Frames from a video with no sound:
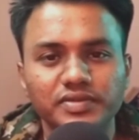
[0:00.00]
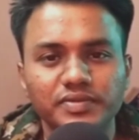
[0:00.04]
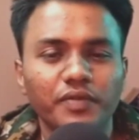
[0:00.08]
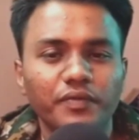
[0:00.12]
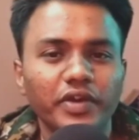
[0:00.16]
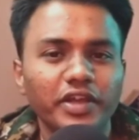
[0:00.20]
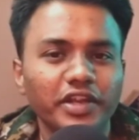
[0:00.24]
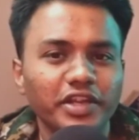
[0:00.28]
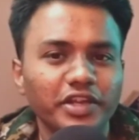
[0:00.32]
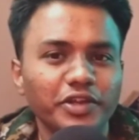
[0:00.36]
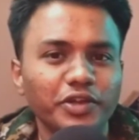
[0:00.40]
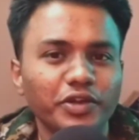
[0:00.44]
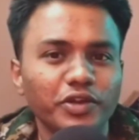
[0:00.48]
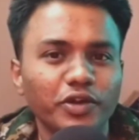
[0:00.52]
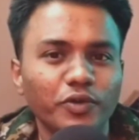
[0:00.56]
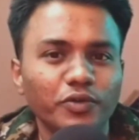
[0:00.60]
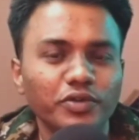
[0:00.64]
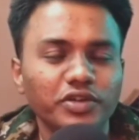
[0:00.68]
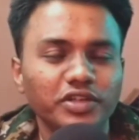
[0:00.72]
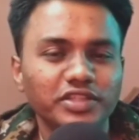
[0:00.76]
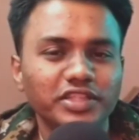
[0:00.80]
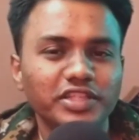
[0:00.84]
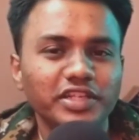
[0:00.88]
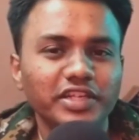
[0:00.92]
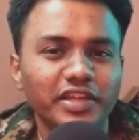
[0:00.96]
If I read you
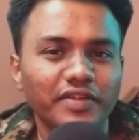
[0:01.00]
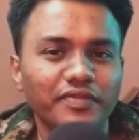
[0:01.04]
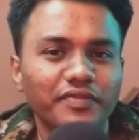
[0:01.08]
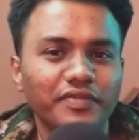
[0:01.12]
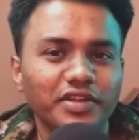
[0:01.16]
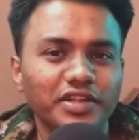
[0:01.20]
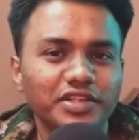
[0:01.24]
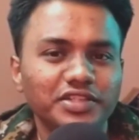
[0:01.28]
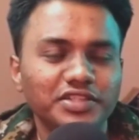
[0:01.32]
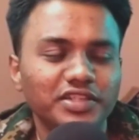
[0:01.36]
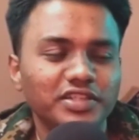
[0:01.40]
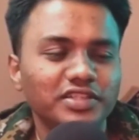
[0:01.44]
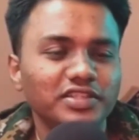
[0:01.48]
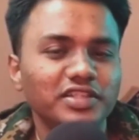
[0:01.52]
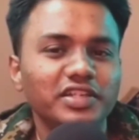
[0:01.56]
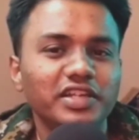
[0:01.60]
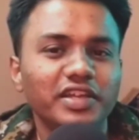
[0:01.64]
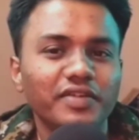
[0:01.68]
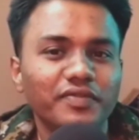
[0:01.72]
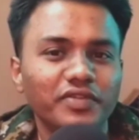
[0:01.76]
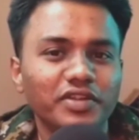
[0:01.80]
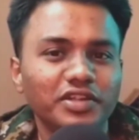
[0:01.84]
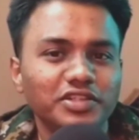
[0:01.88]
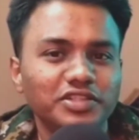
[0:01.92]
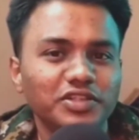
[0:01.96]
out the definition, the
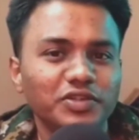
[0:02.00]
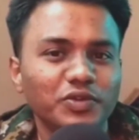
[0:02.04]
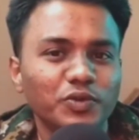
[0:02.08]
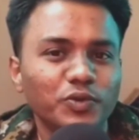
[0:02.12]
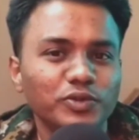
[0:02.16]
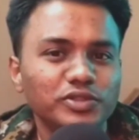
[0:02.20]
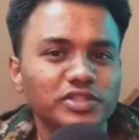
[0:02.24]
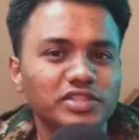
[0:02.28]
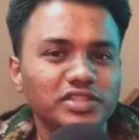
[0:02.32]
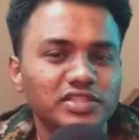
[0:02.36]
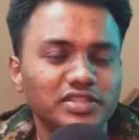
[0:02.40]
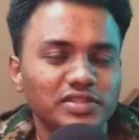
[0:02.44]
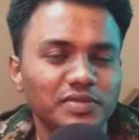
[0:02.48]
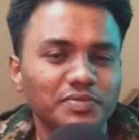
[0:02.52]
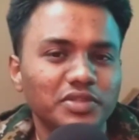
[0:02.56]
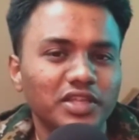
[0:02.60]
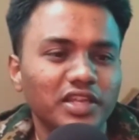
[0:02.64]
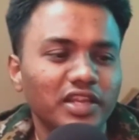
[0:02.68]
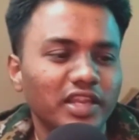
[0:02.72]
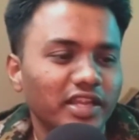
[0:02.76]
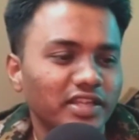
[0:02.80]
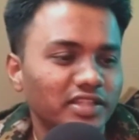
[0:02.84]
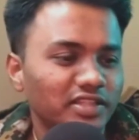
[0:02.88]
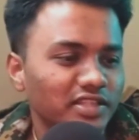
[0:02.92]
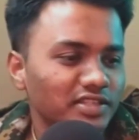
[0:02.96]
definition goes
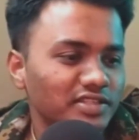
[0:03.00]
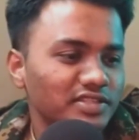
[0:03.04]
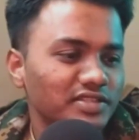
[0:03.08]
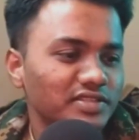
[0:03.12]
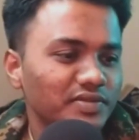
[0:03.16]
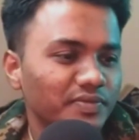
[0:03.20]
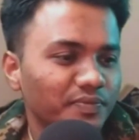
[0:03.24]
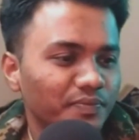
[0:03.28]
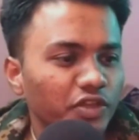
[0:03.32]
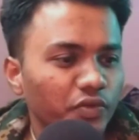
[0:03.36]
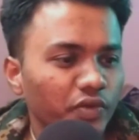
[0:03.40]
something like this.